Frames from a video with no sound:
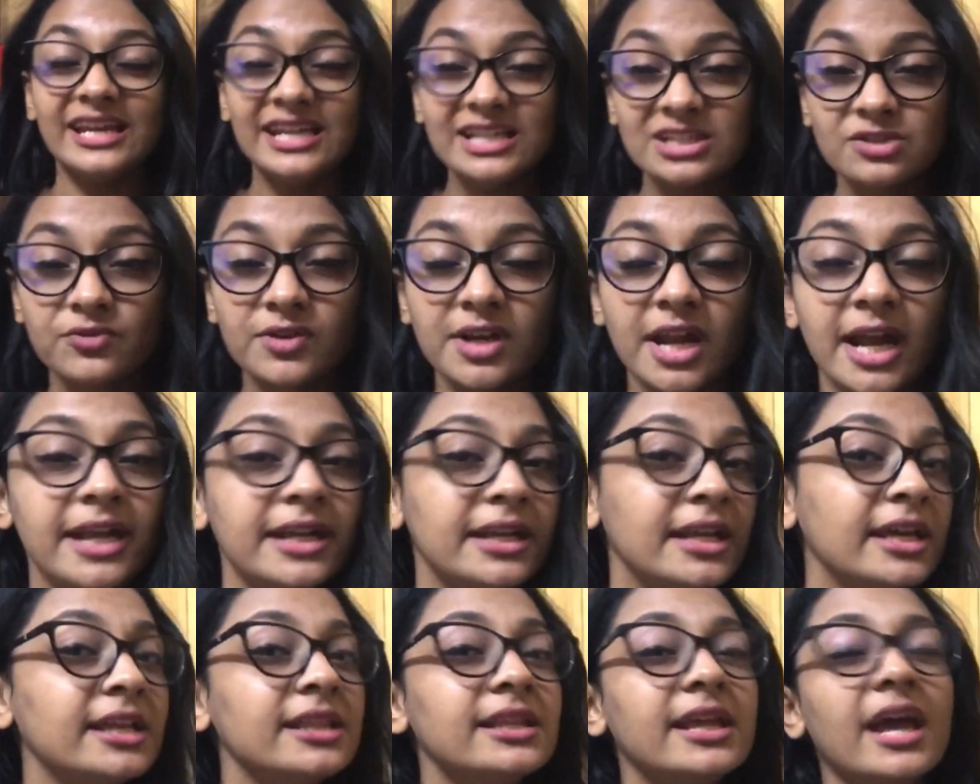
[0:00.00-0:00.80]
is
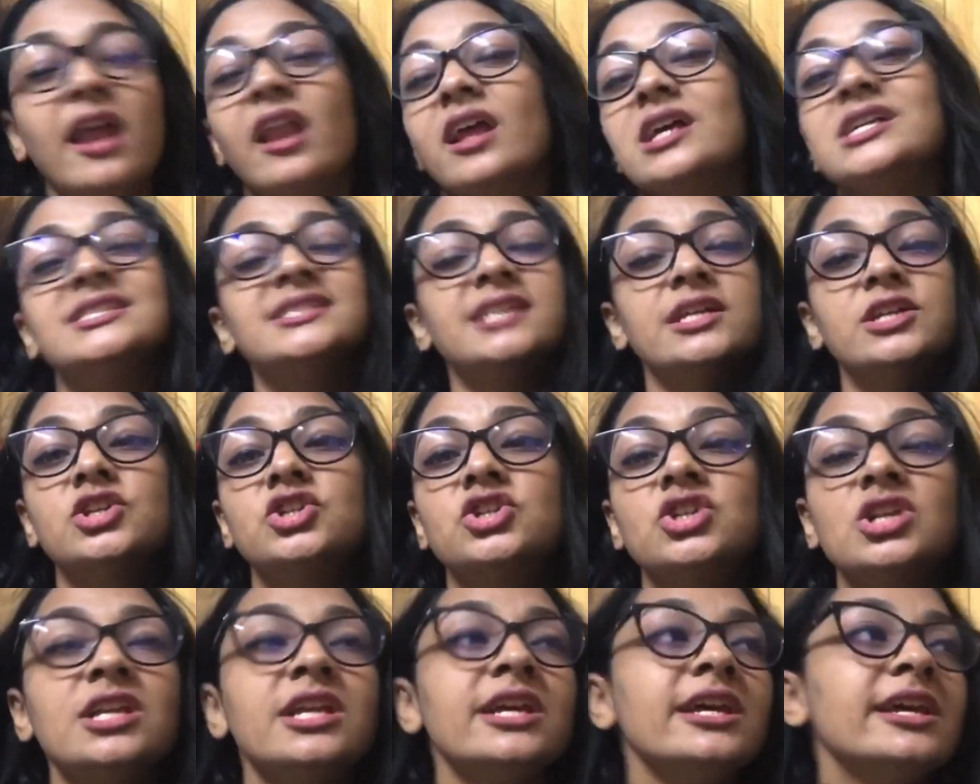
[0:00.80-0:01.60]
variety, they are
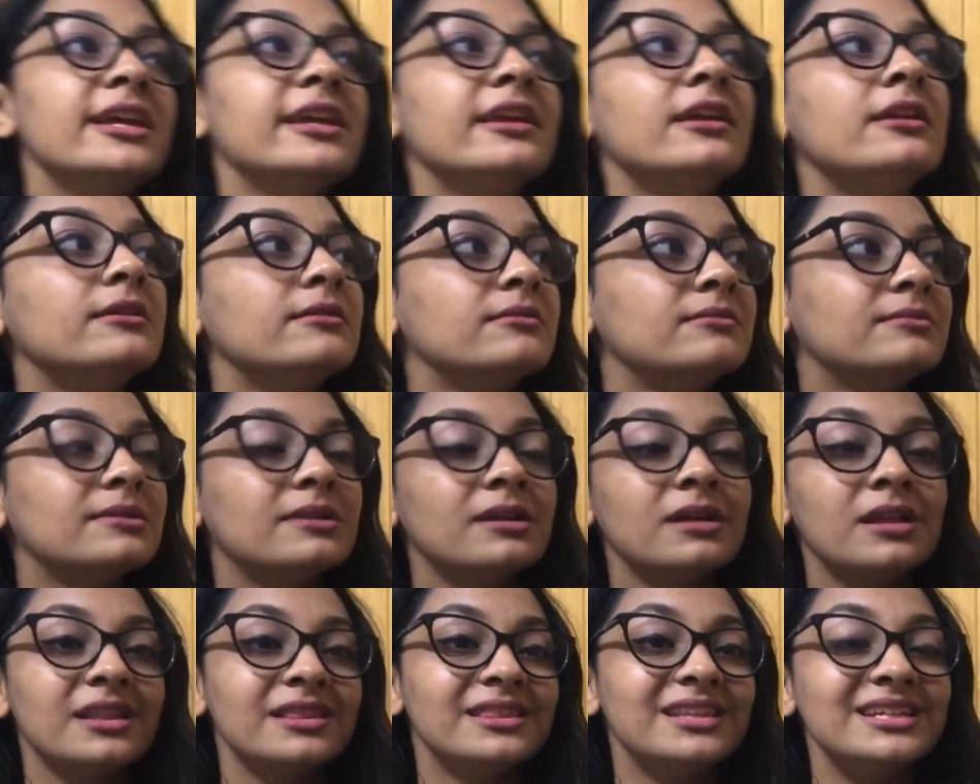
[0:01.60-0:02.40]
essentially
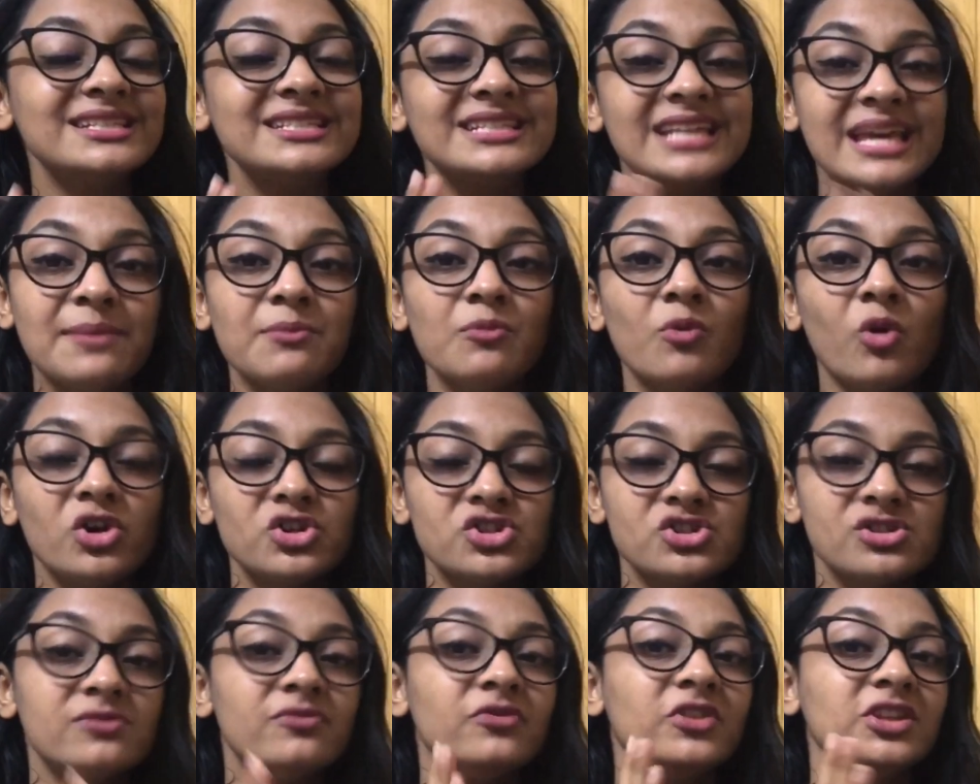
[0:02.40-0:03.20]
the same
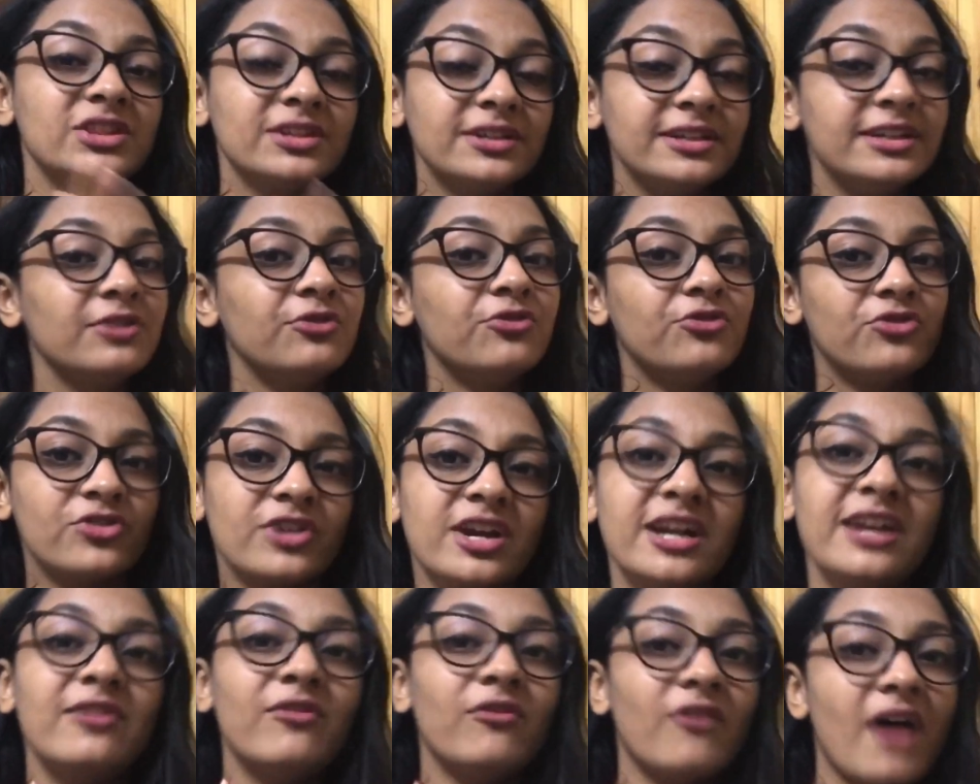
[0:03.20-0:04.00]
question with
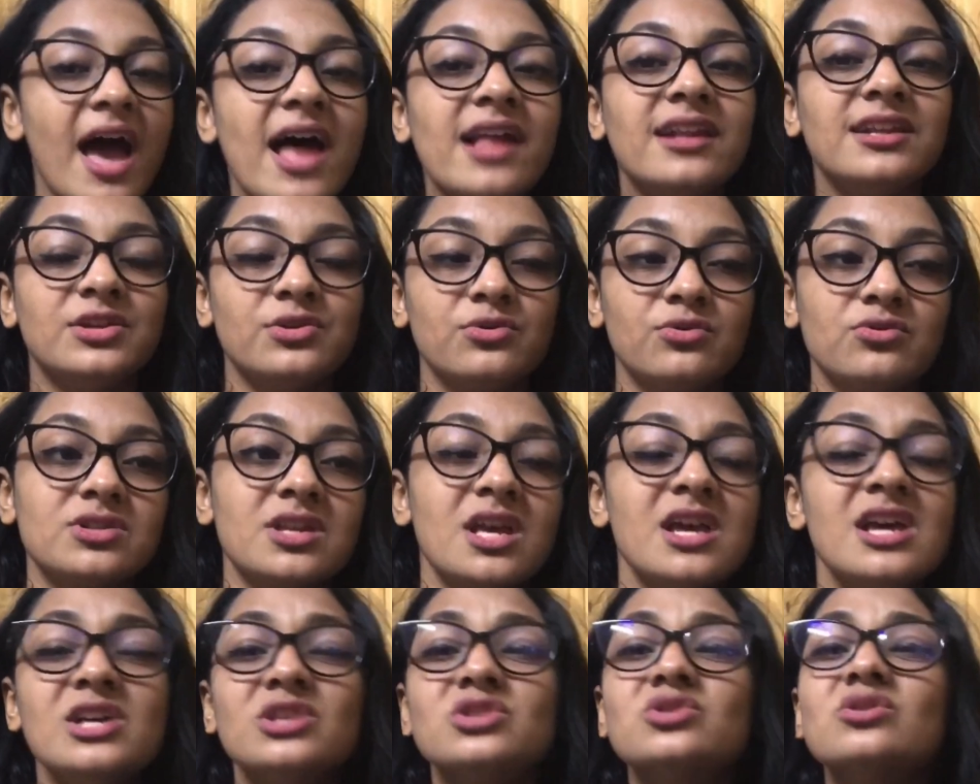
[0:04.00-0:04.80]
different values.
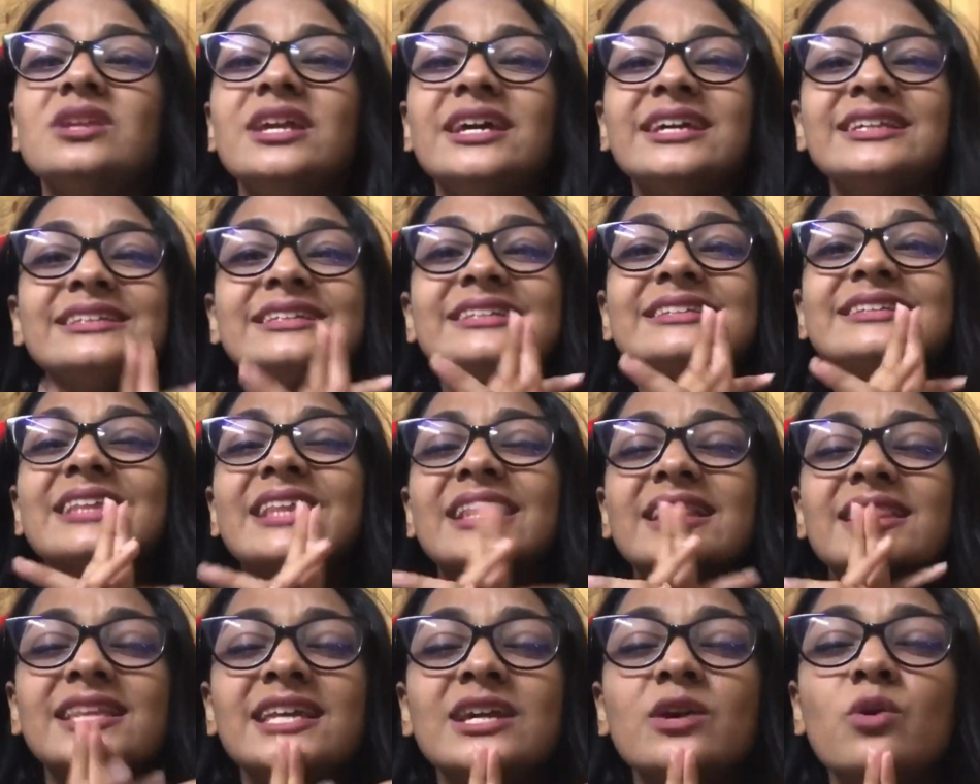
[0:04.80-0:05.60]
So like
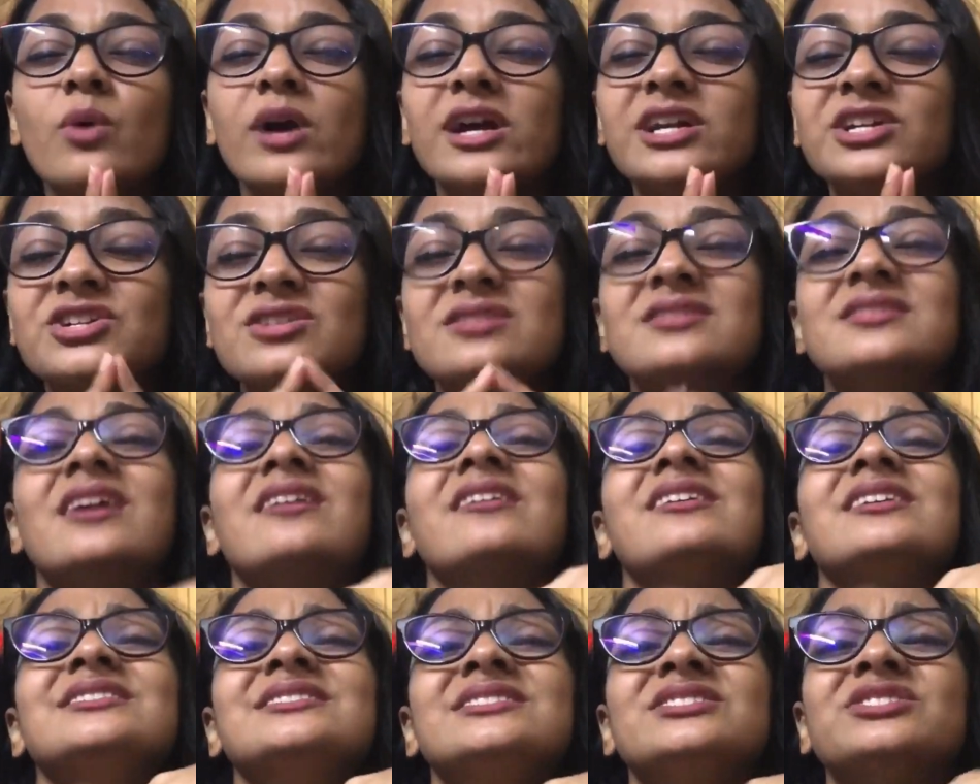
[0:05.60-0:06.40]
the questions
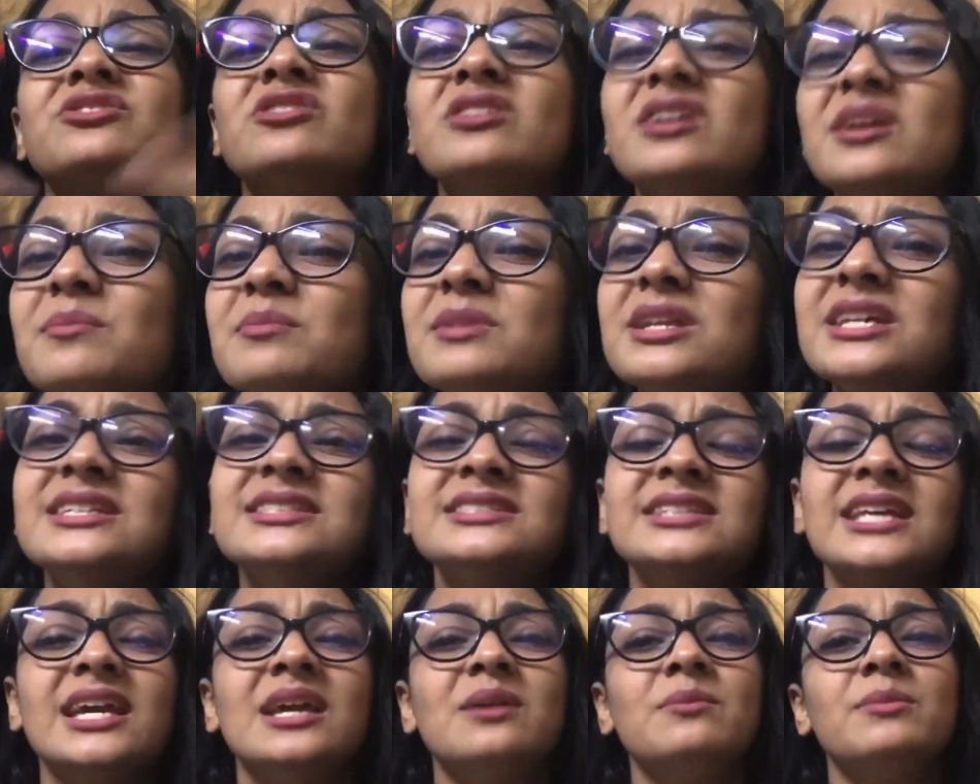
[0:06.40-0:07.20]
are extremely
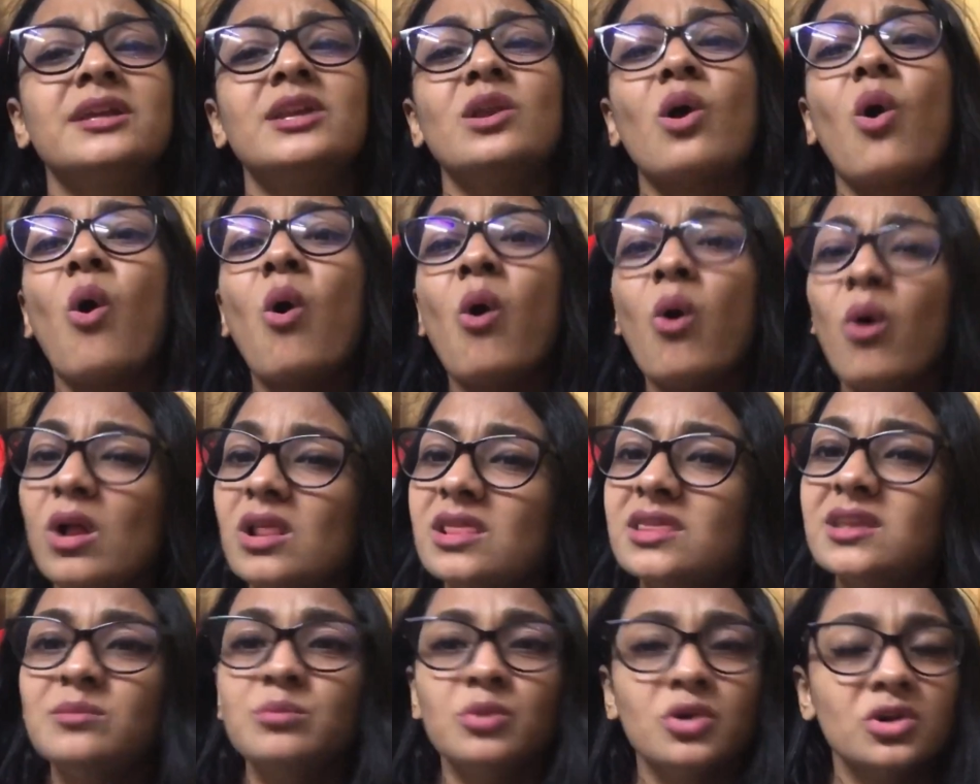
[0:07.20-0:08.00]
same in
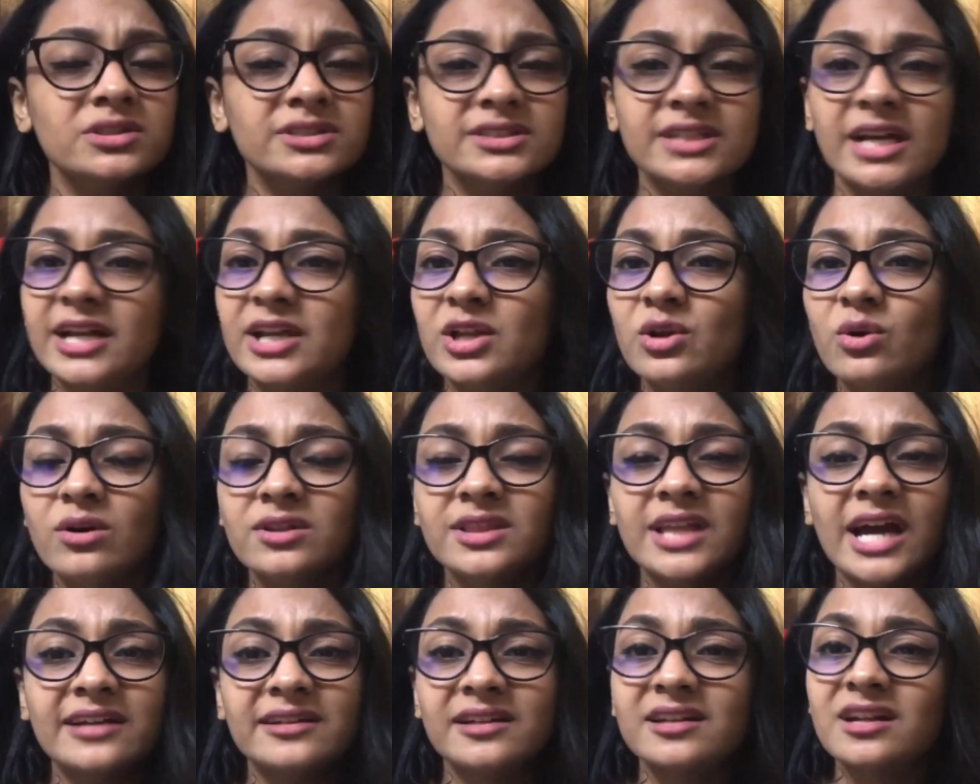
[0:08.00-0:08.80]
all the books that
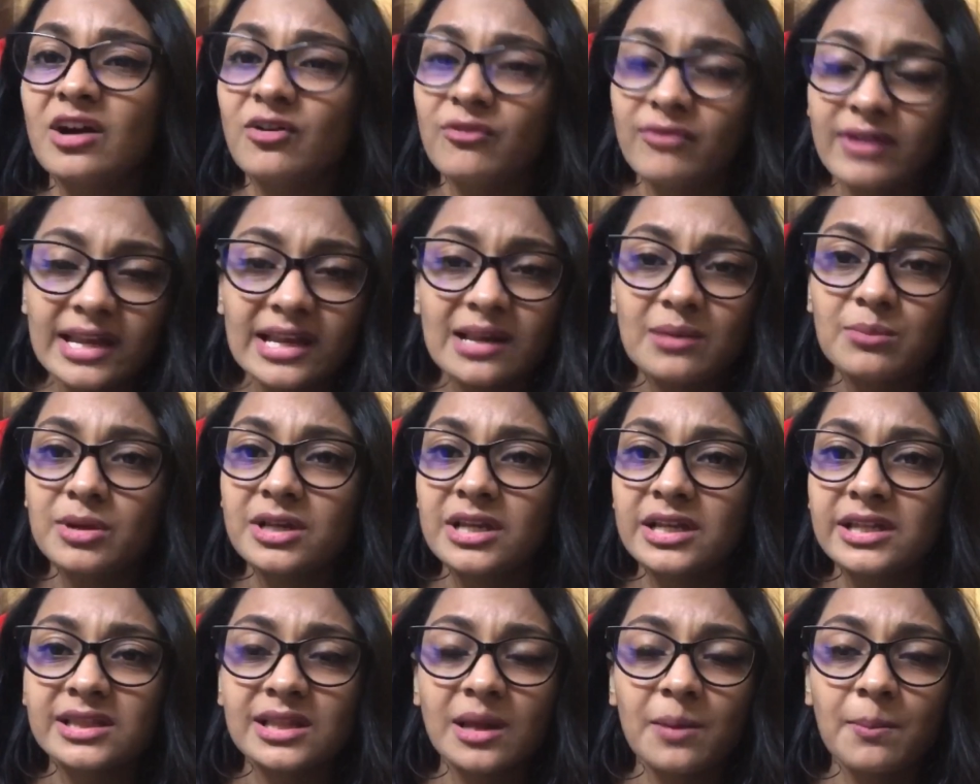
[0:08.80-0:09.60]
are available
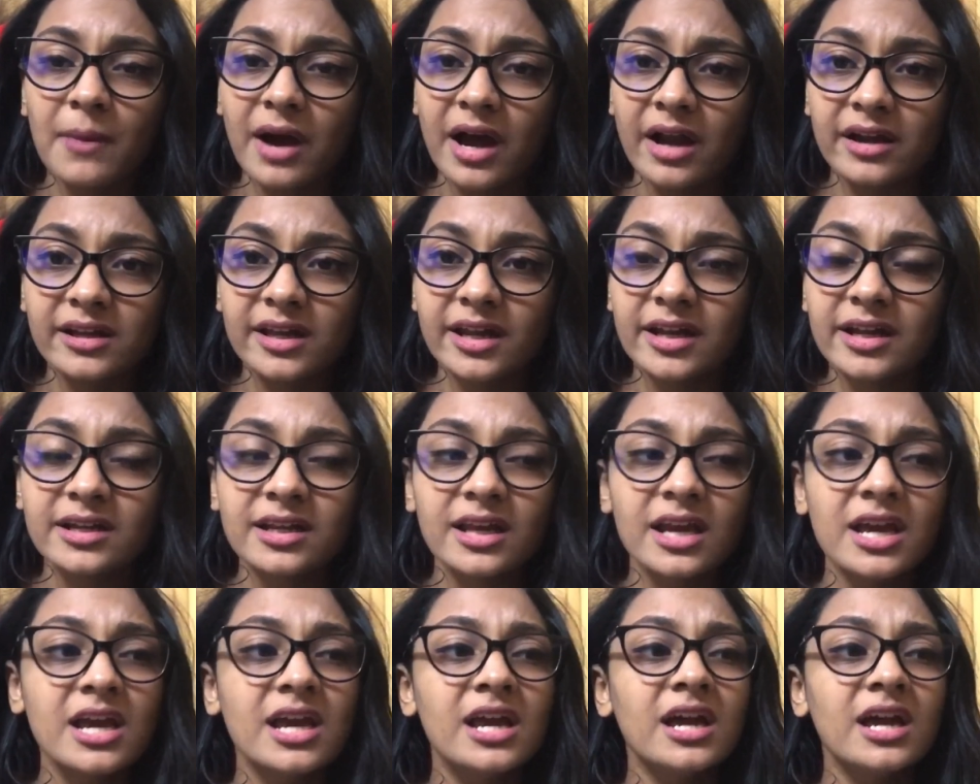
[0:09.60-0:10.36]
in the market.